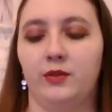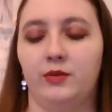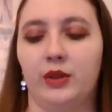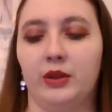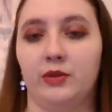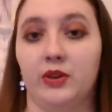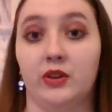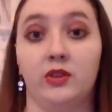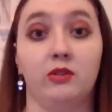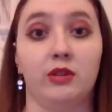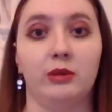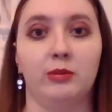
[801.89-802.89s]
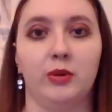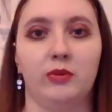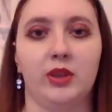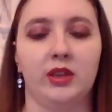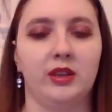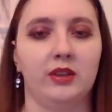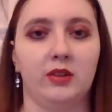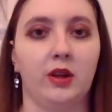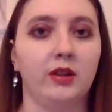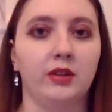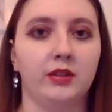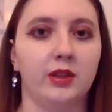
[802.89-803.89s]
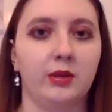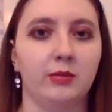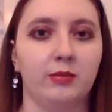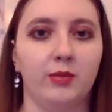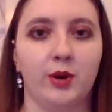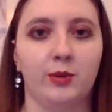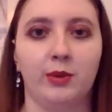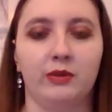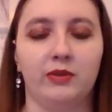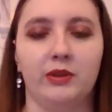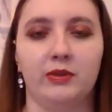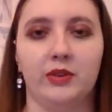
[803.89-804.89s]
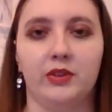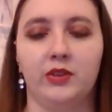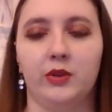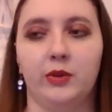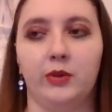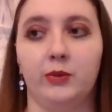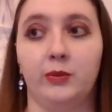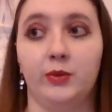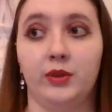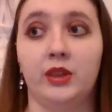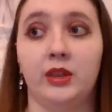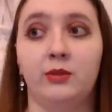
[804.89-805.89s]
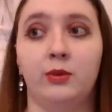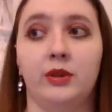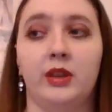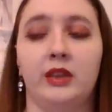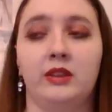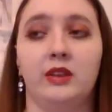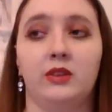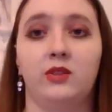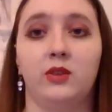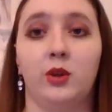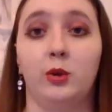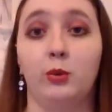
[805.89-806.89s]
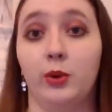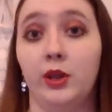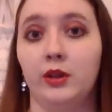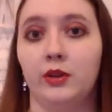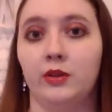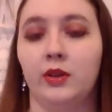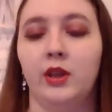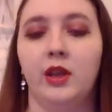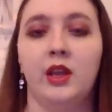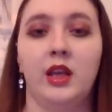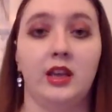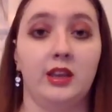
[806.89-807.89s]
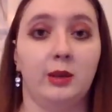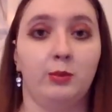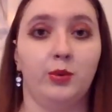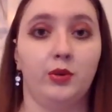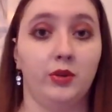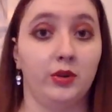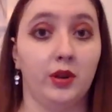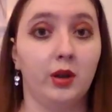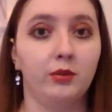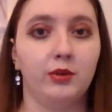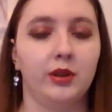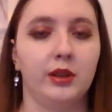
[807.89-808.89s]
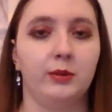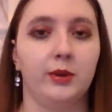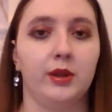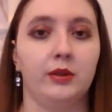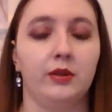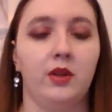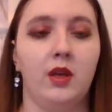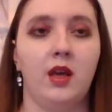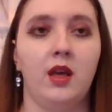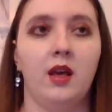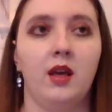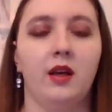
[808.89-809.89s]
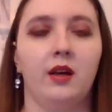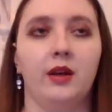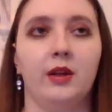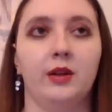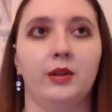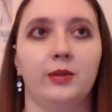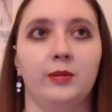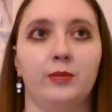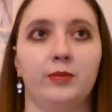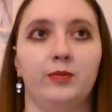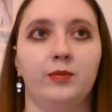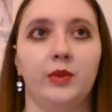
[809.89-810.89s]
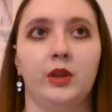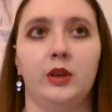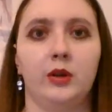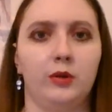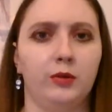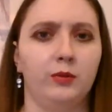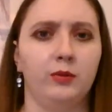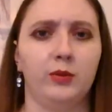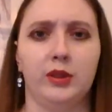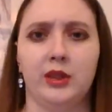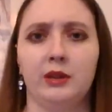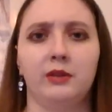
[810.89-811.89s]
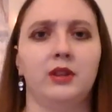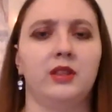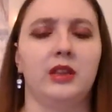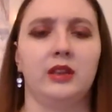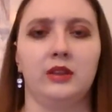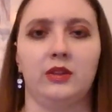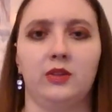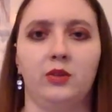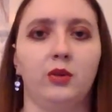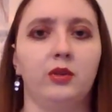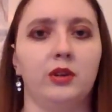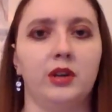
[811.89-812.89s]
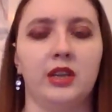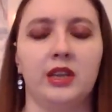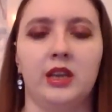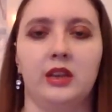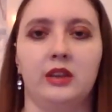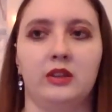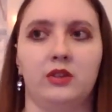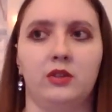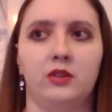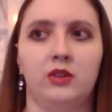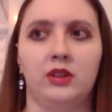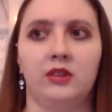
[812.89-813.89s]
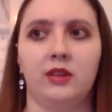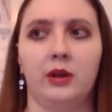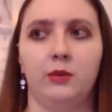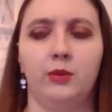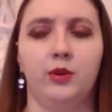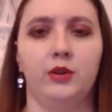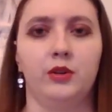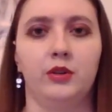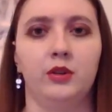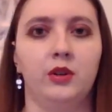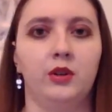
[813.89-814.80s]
favorite Scream movie because all of them are my favorites. So this one they did so well, and they pulled it off really well. Um, you know, with everything, the story and certain things that were